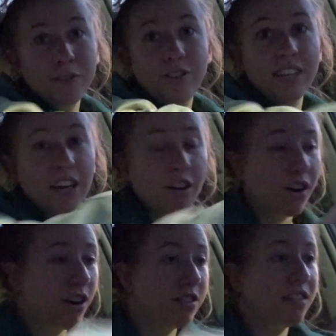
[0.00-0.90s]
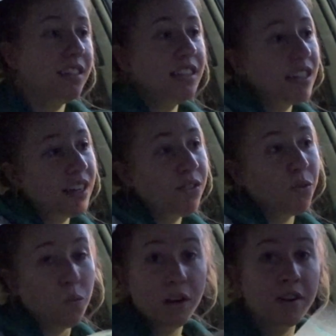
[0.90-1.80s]
to get our cars detailed.
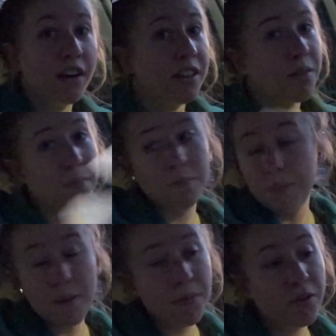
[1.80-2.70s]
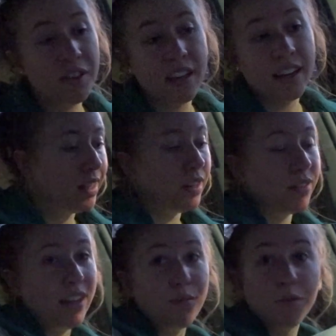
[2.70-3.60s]
We're not the people that
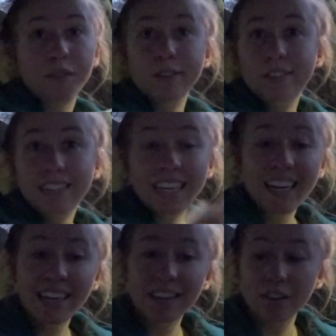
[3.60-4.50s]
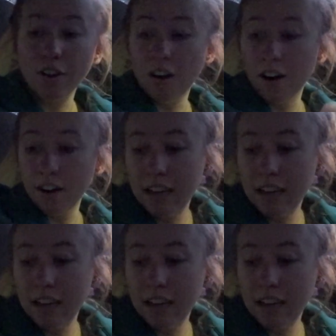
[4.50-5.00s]
like refuse to eat in the car,